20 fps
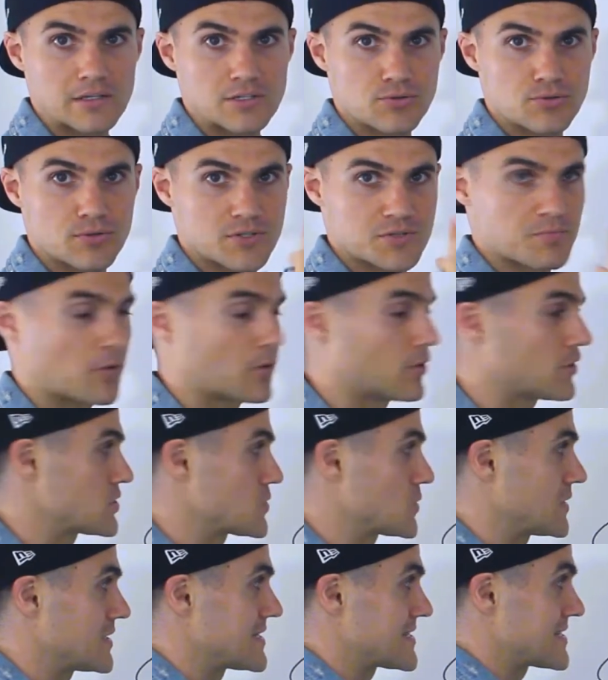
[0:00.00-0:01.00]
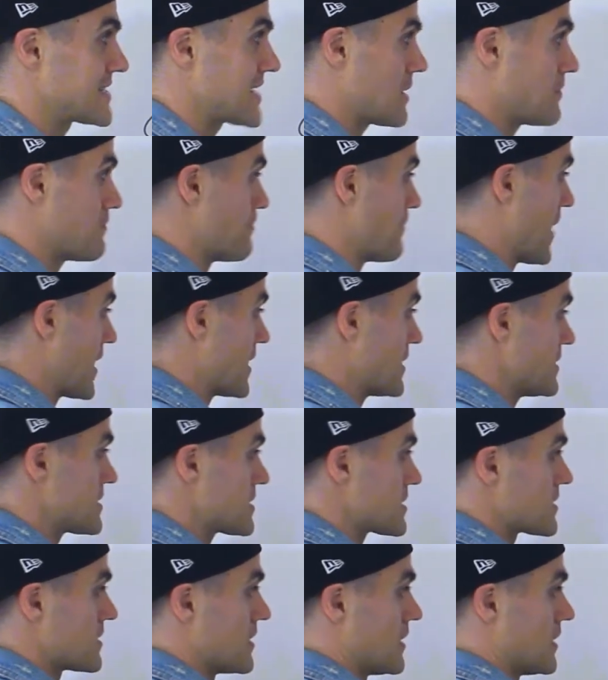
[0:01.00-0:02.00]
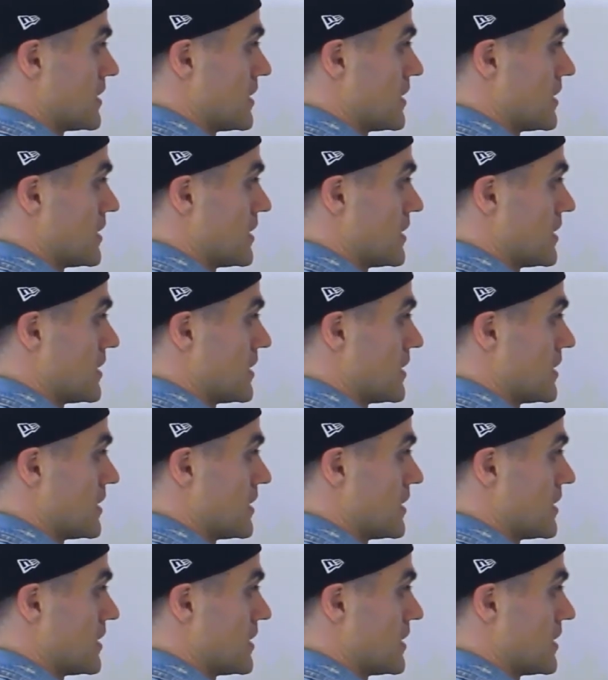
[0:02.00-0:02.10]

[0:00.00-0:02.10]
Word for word: two exponents with the same base.